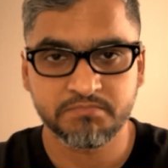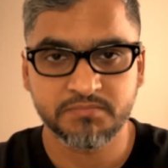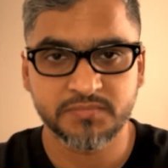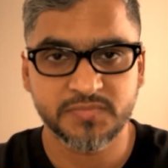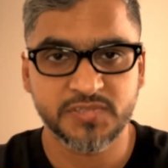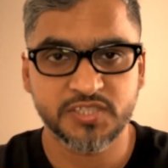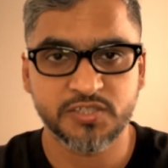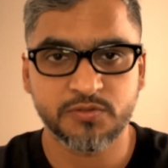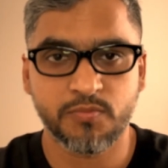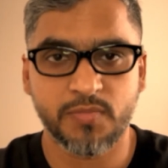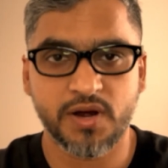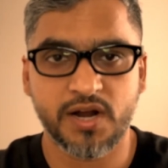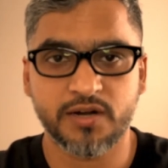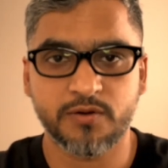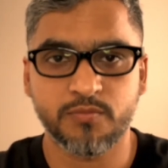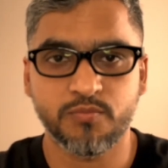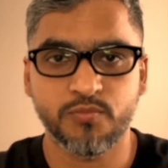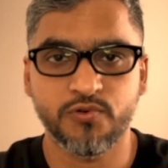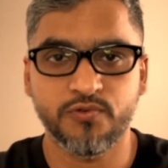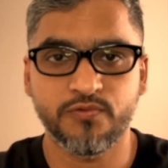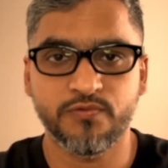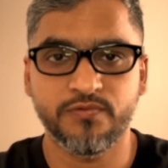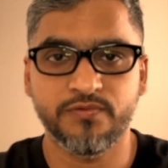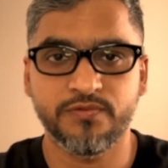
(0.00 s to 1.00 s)
Smart
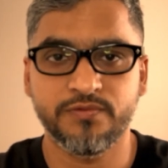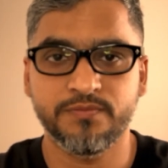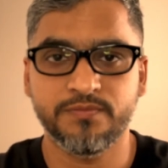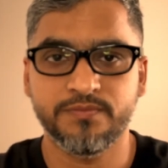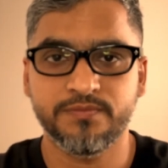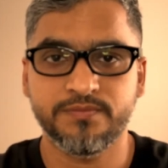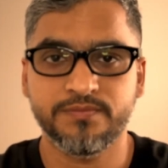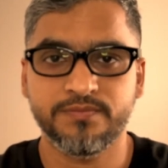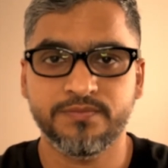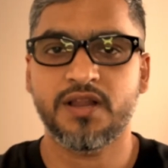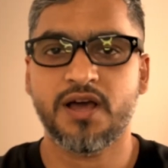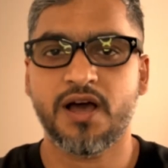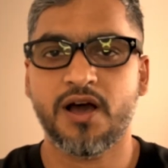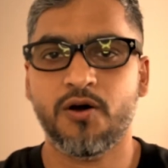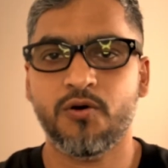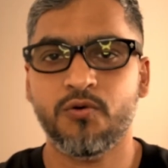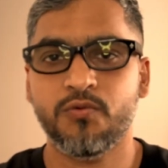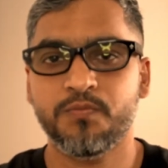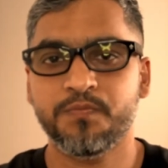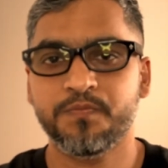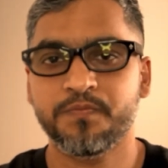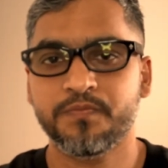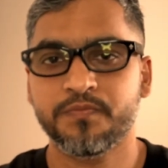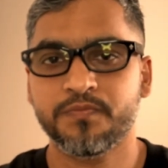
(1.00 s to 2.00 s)
move. Now,